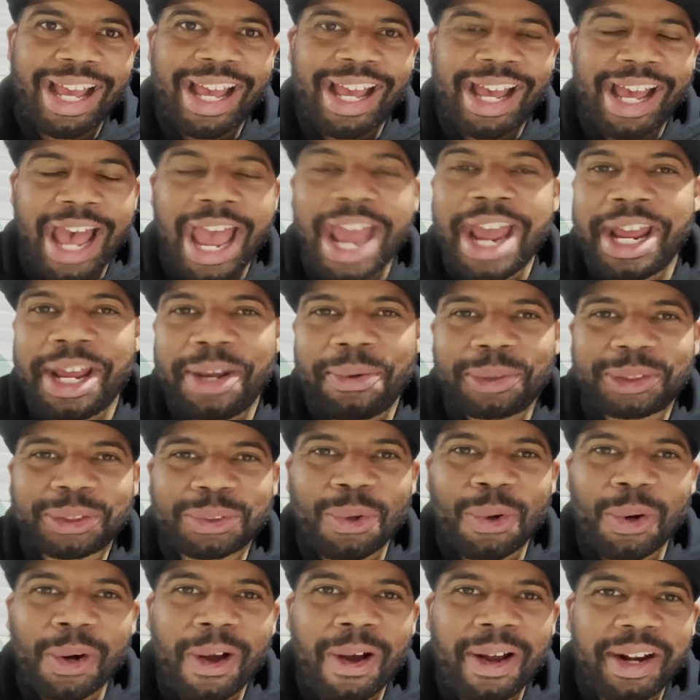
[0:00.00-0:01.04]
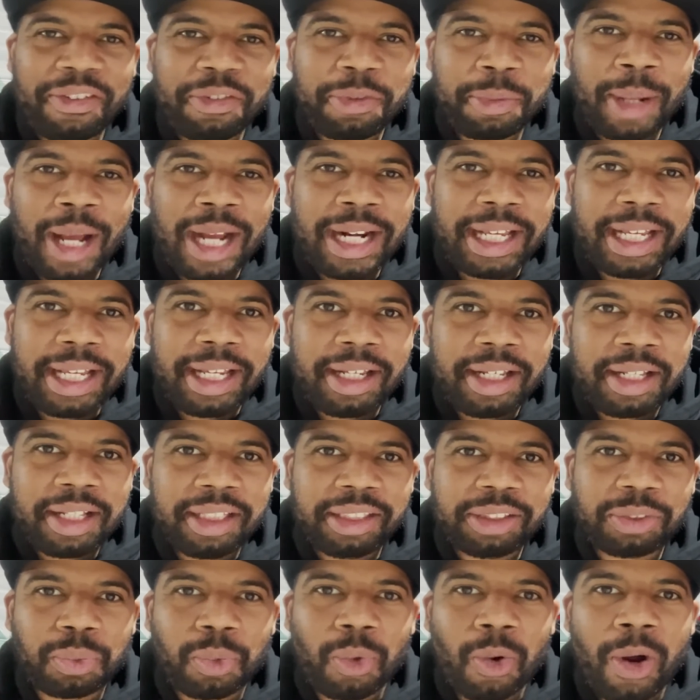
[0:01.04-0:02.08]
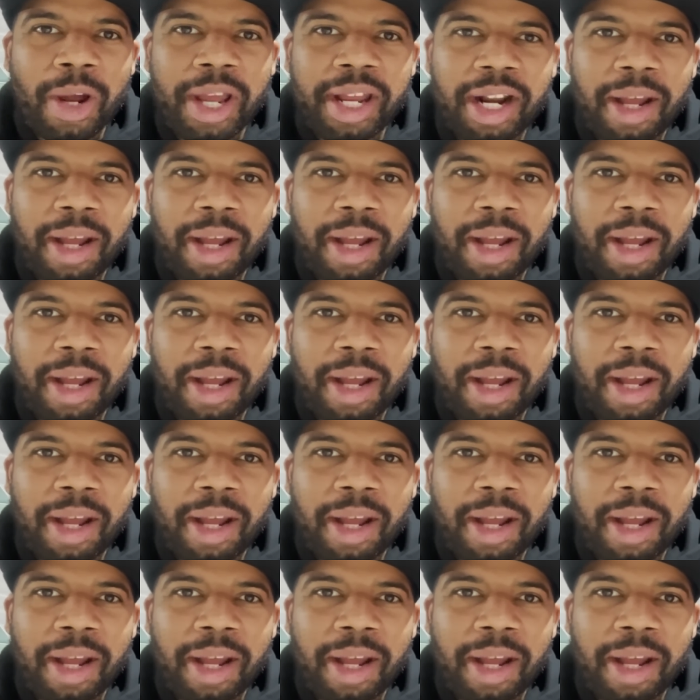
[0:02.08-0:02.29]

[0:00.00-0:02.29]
Hey, what's going on, everybody? It's Roy,